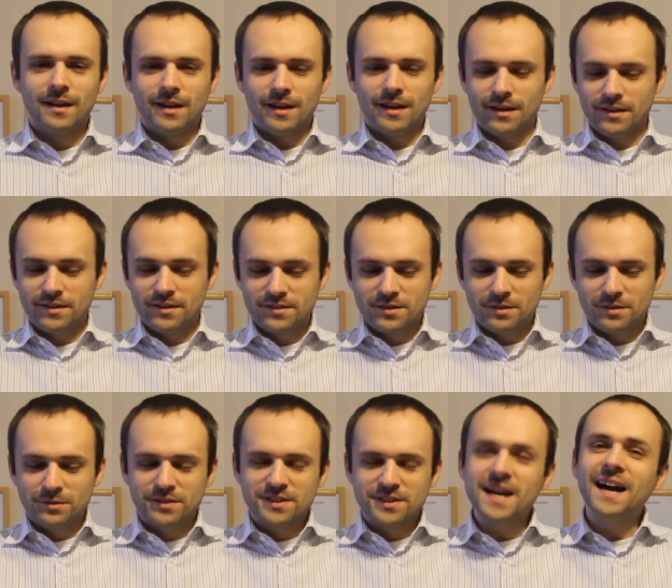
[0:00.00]
and it's
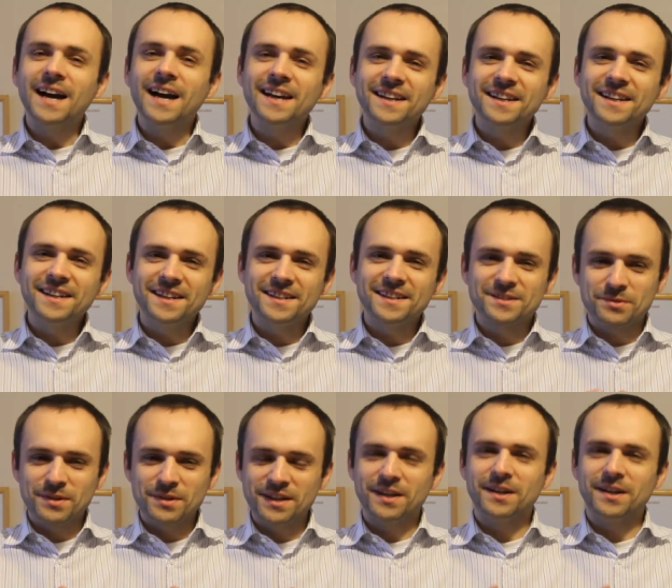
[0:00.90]
so tiny, it's
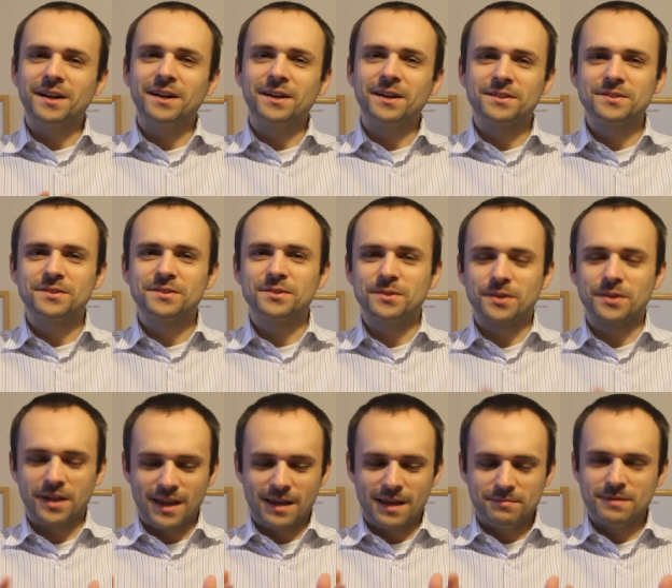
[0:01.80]
really hard to
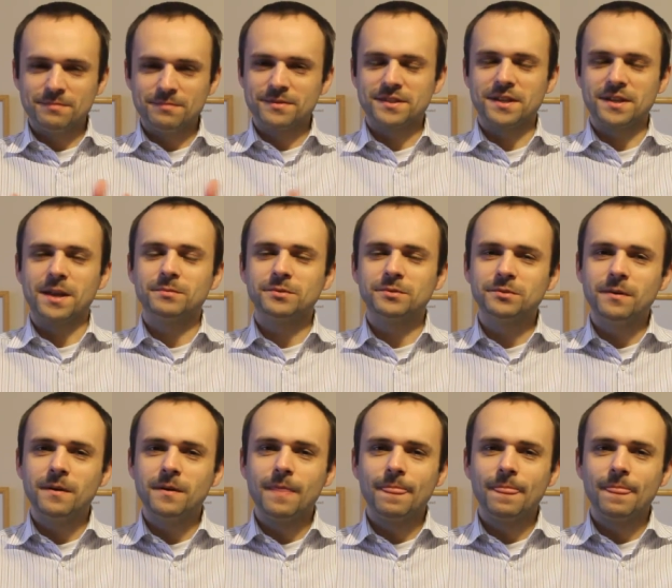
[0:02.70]
keep them stable.